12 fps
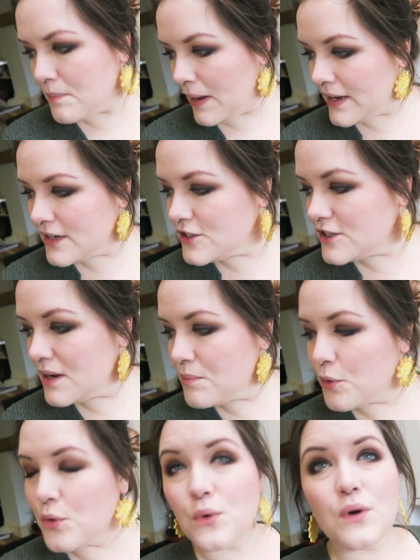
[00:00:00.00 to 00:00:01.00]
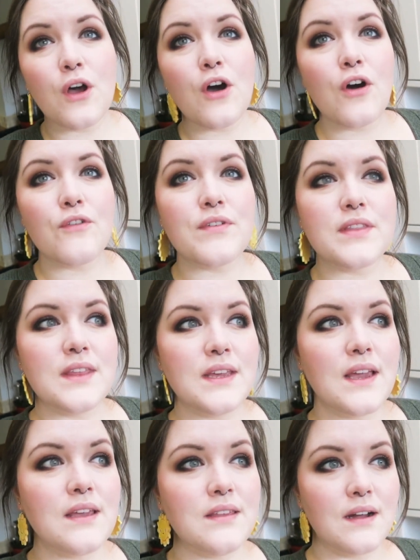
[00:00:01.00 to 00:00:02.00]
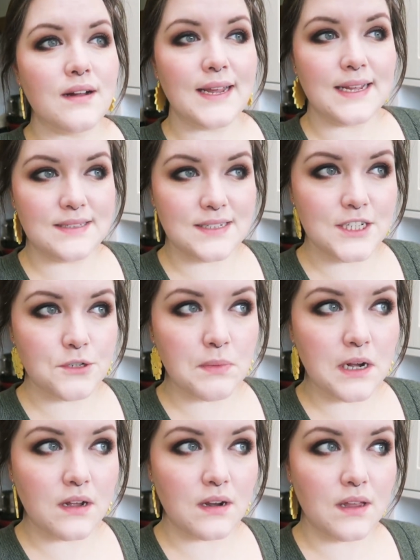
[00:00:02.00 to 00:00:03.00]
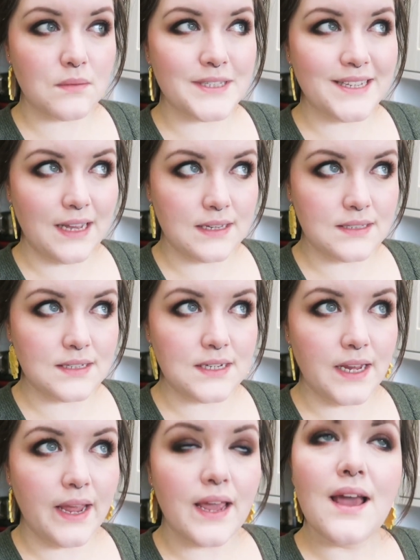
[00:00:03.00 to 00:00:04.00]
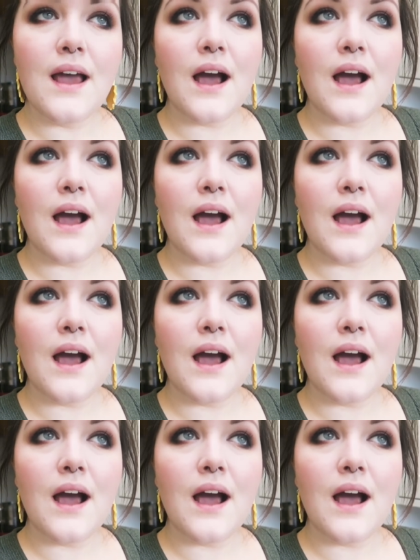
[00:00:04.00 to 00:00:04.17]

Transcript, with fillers: I packaged up all of the Yarn and Stitch Marker Clubs yesterday.